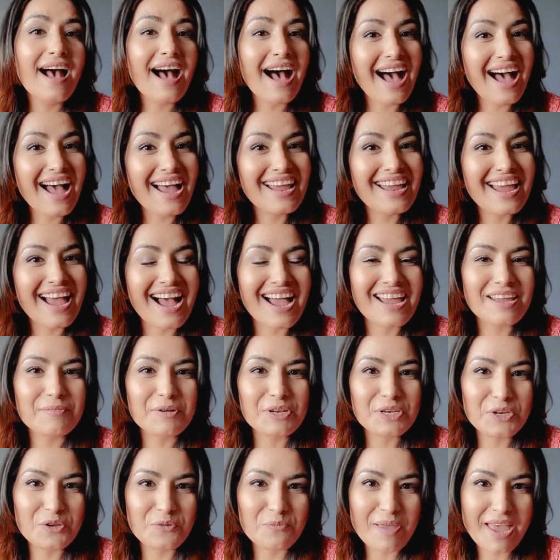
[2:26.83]
hi, I'm a
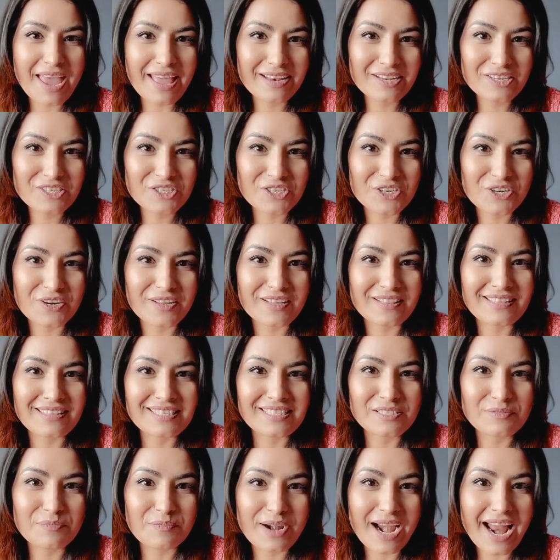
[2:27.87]
new manager in
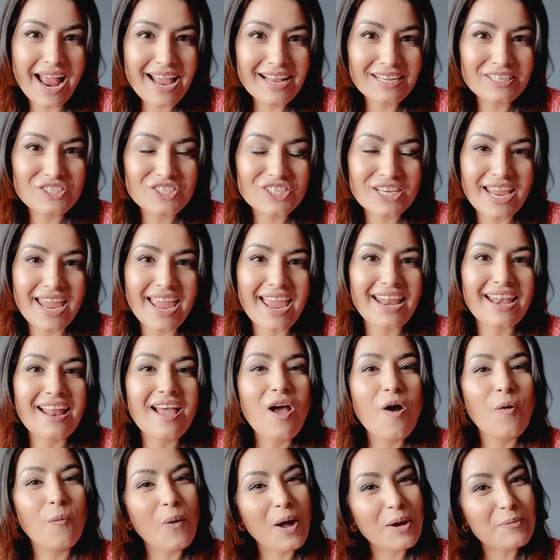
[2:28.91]
this branch, and
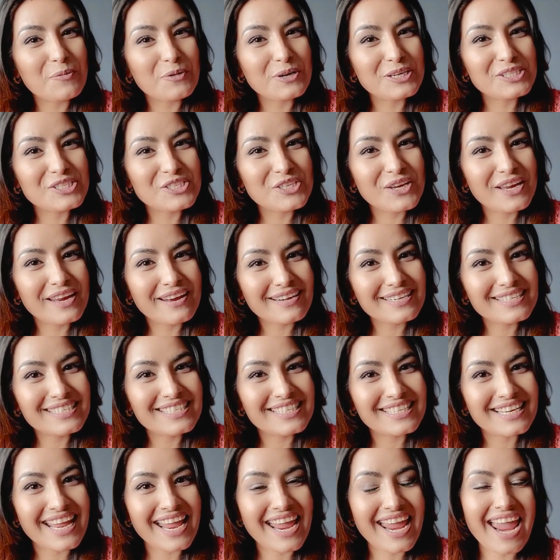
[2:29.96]
what brings you here
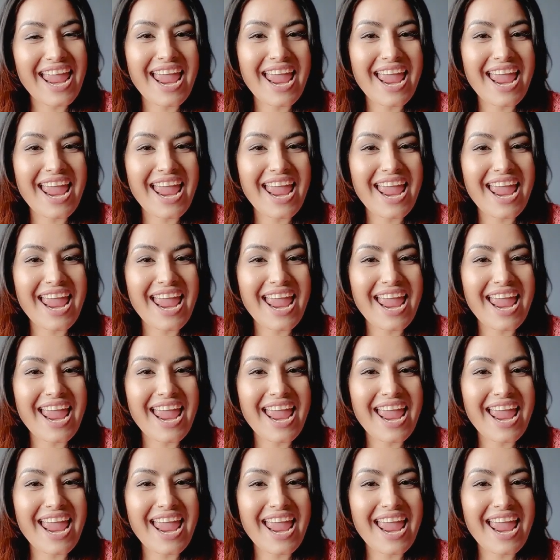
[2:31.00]
today?